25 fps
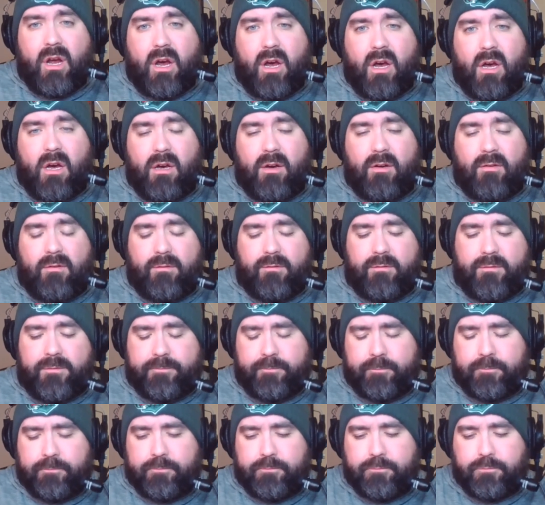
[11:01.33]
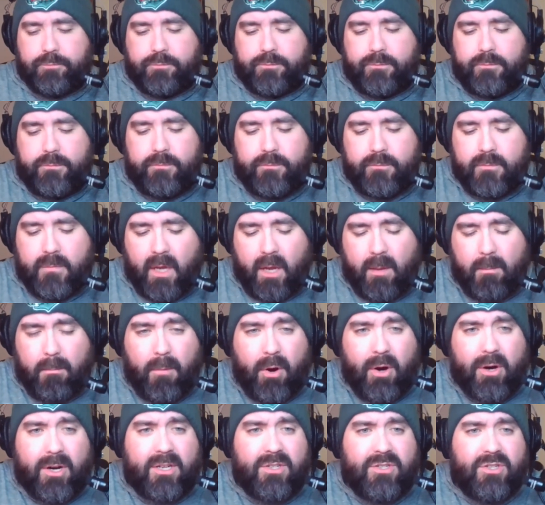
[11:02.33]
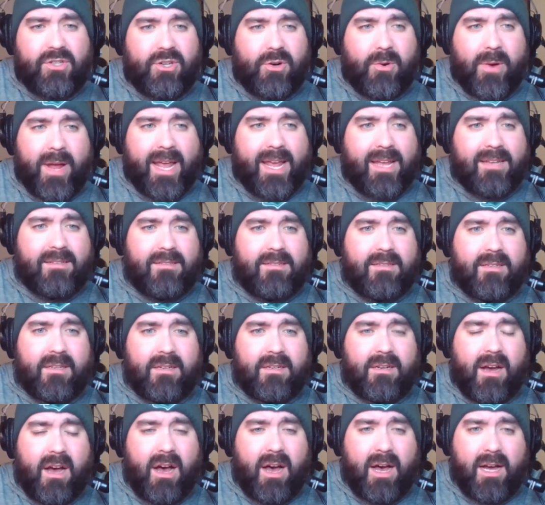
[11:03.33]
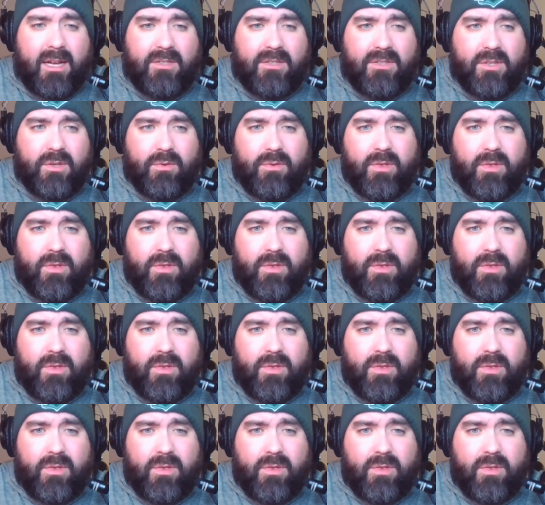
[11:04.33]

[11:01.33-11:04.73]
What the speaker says: of Marcus Johansson onto